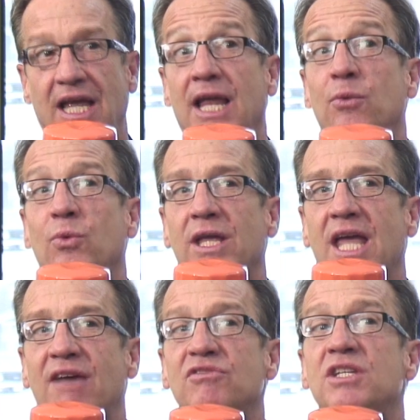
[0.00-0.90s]
and we
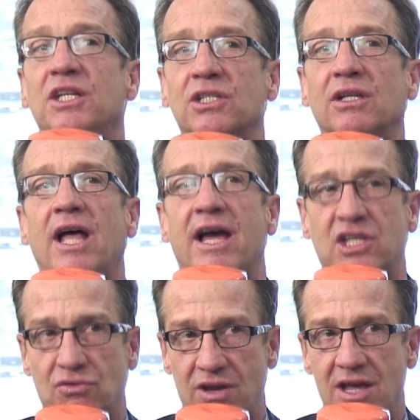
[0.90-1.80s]
have digital
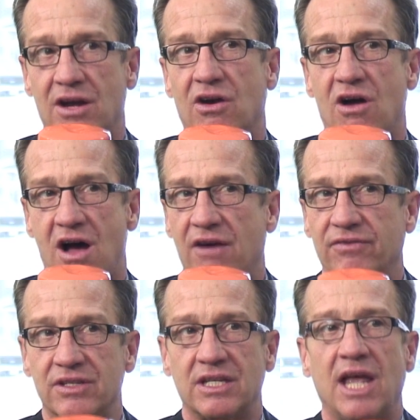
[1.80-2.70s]
x-ray in our office